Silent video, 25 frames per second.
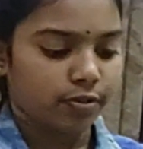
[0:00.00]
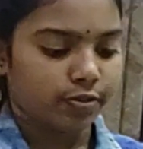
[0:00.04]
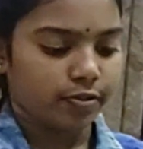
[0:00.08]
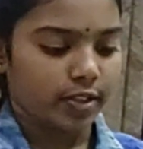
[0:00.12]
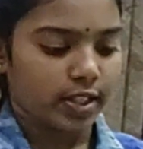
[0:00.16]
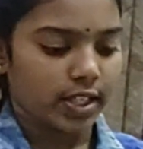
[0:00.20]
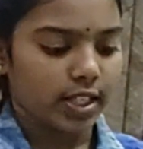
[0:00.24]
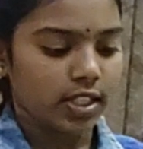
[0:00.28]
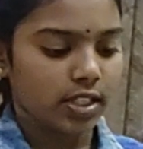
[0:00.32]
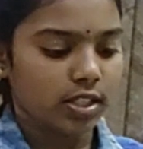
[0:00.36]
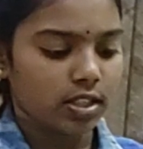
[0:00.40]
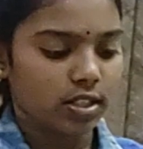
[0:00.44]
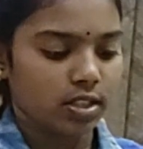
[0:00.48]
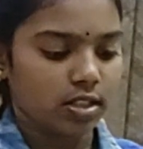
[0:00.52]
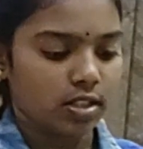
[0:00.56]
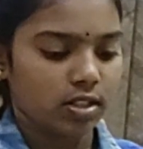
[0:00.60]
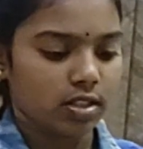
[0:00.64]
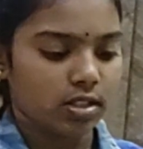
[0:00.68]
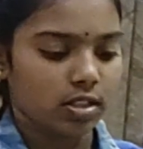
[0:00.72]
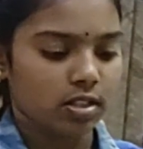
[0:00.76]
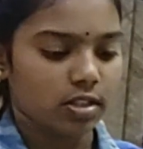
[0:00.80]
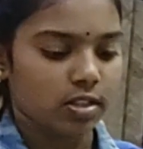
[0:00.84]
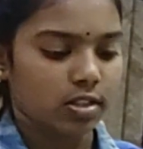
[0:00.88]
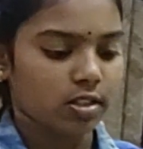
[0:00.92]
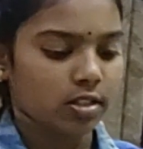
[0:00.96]

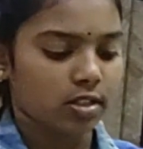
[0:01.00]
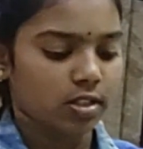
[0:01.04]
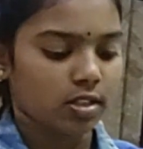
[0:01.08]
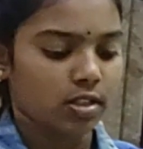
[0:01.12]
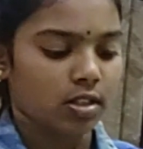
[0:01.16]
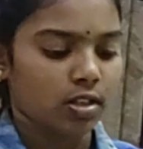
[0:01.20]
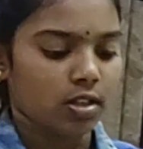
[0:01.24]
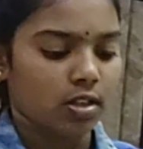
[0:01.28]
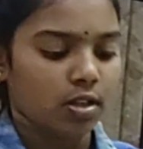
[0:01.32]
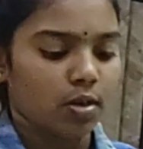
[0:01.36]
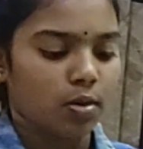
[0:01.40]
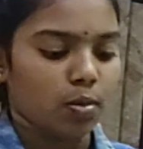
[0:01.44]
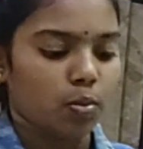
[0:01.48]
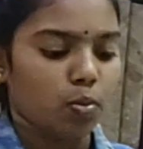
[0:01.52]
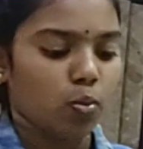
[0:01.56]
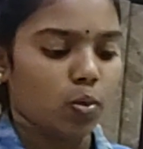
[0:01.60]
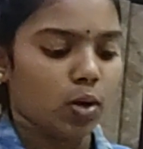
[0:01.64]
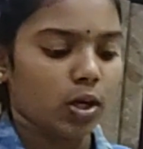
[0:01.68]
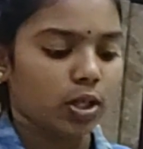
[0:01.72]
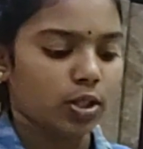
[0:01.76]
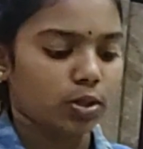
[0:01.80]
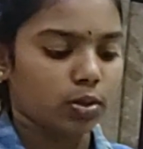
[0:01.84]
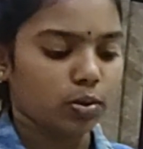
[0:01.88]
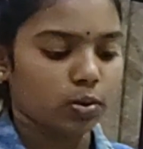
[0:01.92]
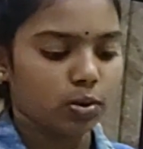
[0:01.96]
Face
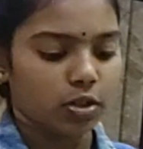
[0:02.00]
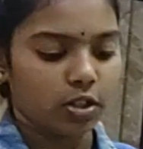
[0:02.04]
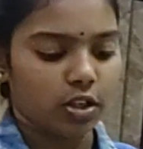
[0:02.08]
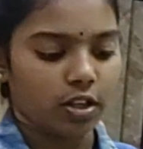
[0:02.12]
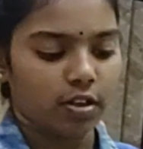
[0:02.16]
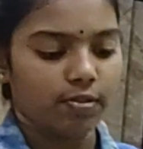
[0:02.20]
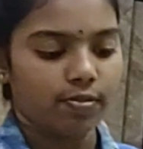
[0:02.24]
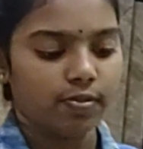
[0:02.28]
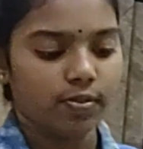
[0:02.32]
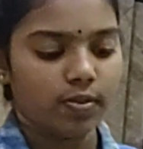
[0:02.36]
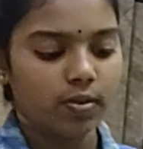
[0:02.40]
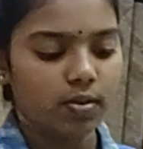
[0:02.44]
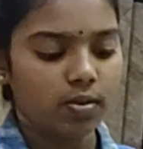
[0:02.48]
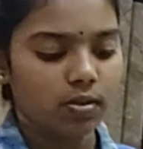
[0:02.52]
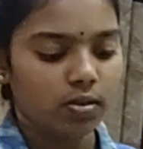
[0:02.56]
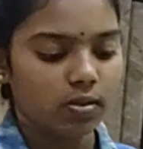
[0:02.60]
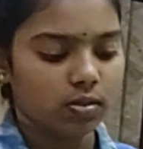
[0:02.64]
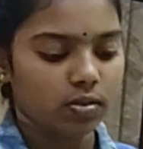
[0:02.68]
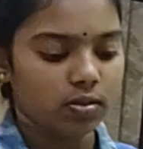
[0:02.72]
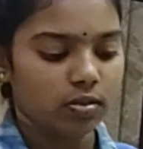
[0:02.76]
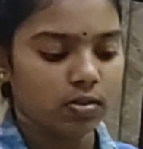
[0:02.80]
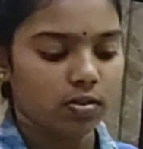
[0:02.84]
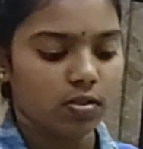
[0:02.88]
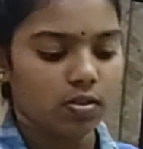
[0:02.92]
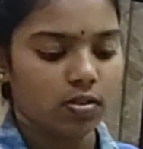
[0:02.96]
1, 2, 3, 4
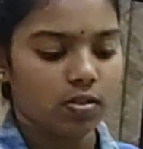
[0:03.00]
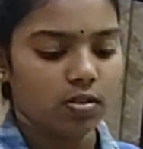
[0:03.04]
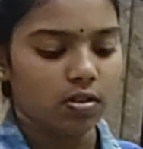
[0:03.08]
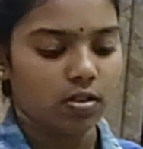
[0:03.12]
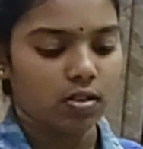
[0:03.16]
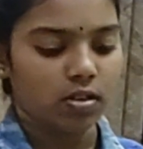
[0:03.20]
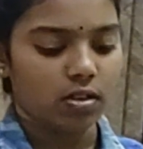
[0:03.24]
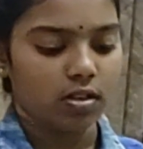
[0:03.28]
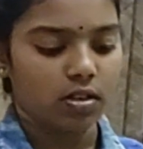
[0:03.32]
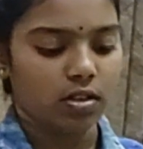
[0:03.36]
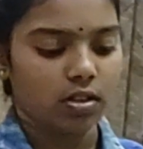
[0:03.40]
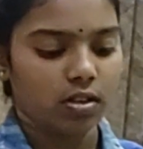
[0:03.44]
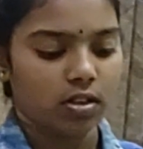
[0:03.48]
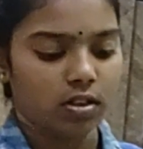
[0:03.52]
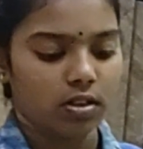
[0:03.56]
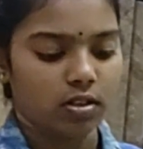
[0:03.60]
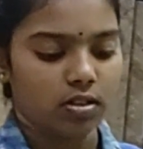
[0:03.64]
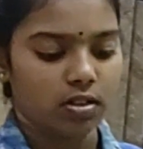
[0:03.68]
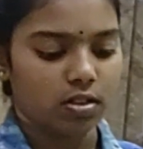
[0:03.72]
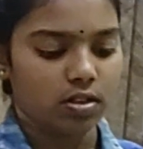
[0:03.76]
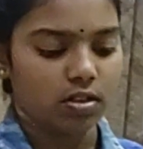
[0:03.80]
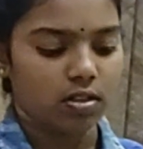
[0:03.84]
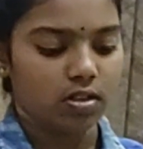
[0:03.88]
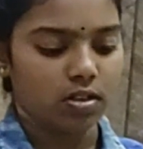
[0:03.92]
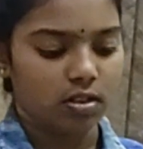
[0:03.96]
done.
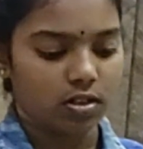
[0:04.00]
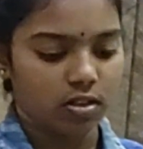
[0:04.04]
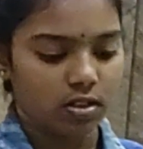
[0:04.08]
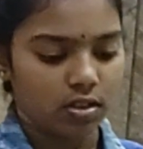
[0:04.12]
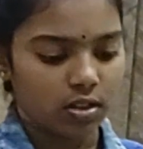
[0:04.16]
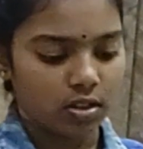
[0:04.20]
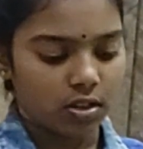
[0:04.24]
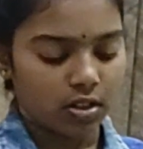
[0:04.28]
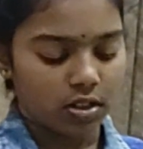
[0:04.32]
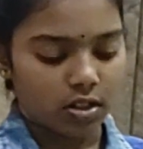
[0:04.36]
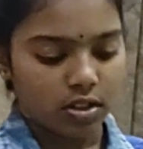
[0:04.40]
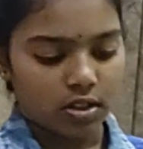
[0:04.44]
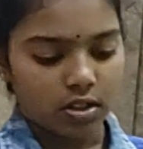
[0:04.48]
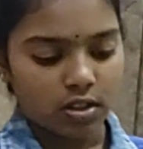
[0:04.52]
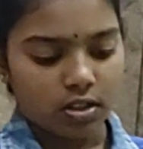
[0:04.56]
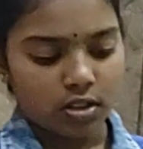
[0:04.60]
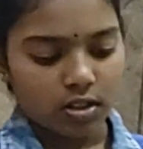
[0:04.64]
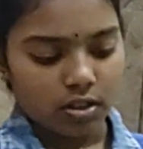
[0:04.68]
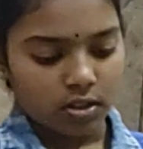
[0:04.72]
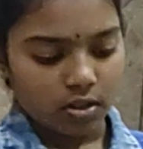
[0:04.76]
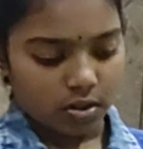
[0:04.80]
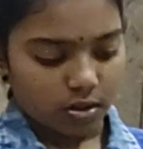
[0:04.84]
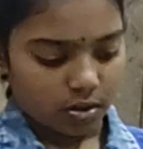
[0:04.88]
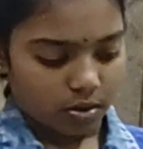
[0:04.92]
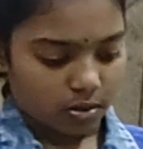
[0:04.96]

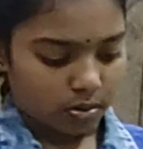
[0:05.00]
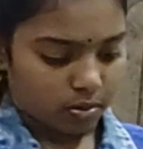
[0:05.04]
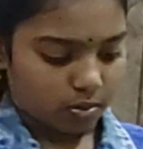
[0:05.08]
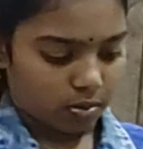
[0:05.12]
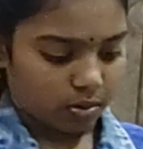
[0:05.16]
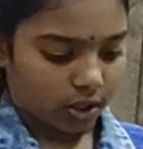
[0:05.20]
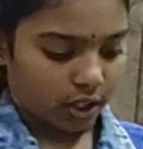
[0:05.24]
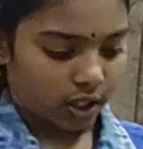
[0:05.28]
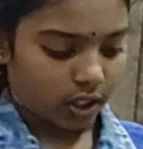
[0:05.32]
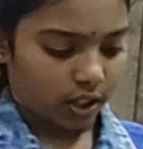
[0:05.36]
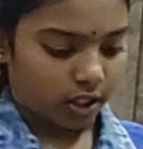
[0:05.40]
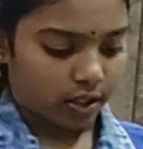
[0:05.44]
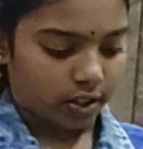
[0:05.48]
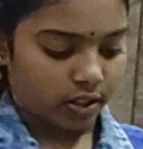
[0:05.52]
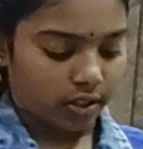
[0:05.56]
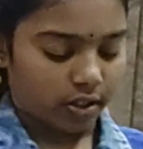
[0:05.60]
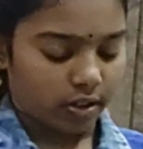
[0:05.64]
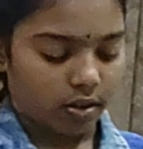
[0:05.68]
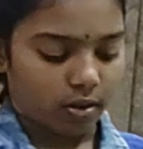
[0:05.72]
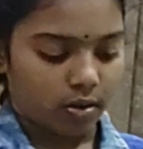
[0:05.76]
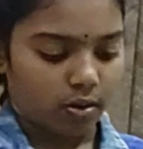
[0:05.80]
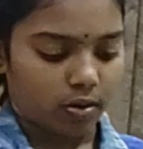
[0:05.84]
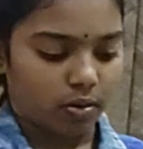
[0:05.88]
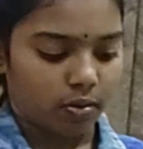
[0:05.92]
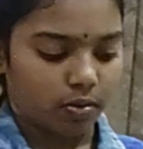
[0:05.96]
Okay,
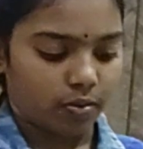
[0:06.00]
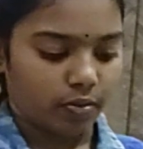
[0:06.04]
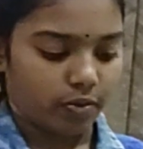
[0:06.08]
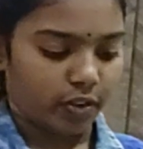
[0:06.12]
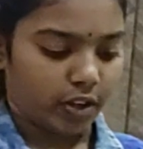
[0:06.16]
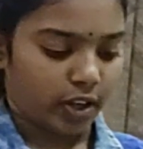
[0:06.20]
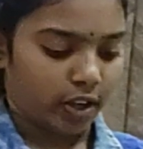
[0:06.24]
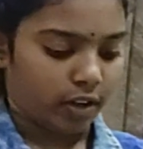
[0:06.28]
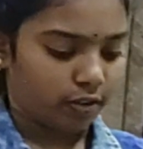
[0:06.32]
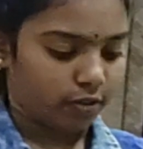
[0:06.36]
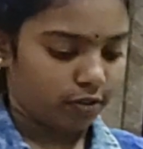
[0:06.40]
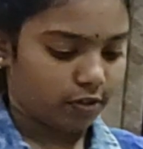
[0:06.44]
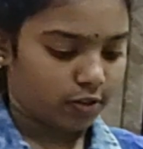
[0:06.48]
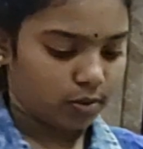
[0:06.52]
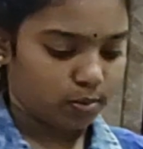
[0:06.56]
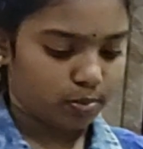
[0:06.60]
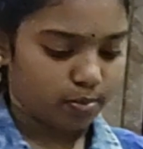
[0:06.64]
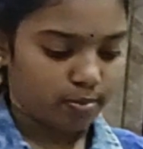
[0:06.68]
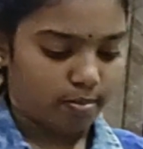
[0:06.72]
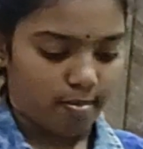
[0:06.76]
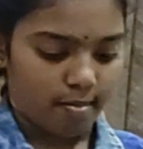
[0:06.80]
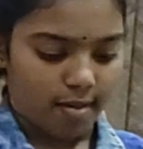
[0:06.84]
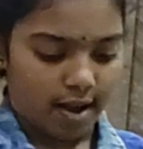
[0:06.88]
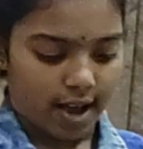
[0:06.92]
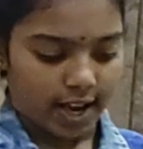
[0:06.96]
now we have to
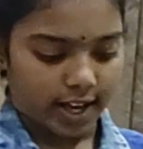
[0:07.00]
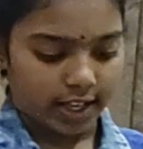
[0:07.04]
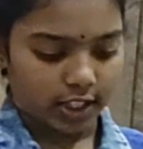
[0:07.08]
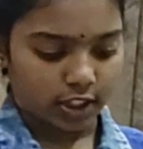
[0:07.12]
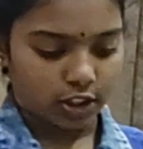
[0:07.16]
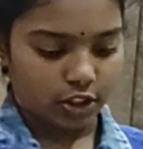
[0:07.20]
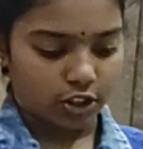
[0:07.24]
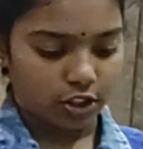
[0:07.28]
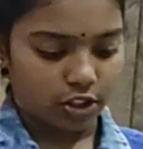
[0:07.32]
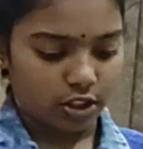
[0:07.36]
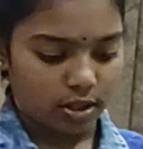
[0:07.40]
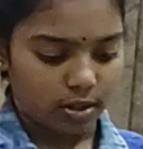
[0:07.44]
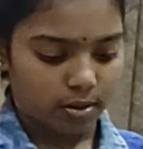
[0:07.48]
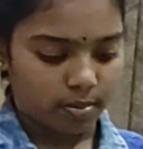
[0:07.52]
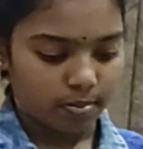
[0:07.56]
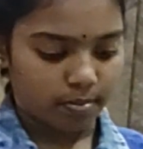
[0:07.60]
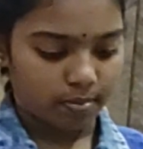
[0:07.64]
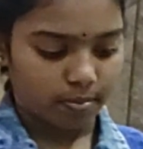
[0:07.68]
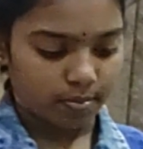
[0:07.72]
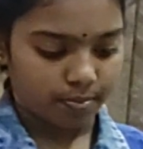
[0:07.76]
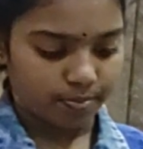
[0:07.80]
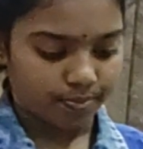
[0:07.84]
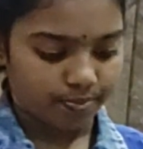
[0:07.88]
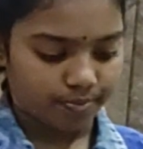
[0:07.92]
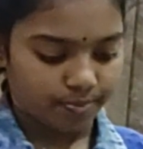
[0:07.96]
match
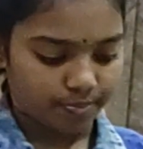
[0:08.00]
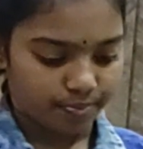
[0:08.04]
them.